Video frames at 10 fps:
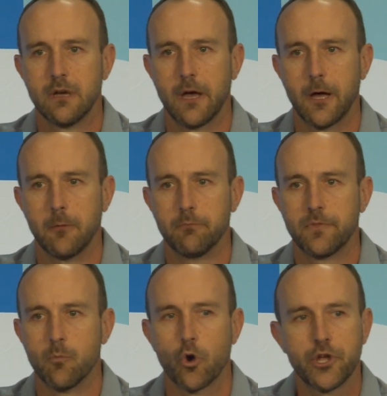Um,
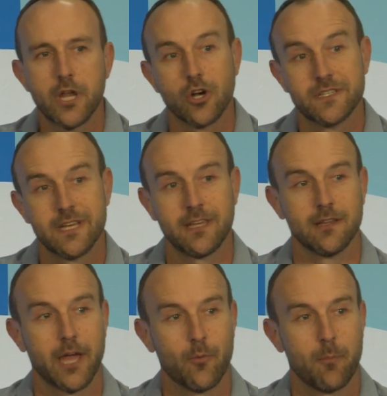the more you can
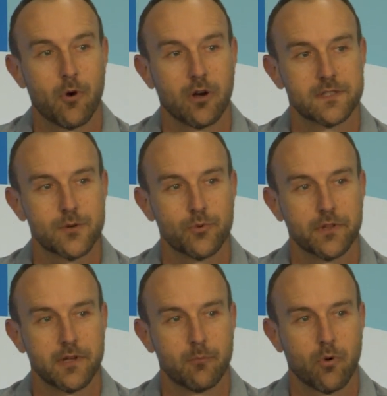articulate what parts are
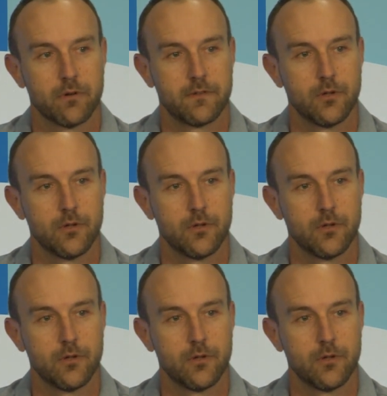really important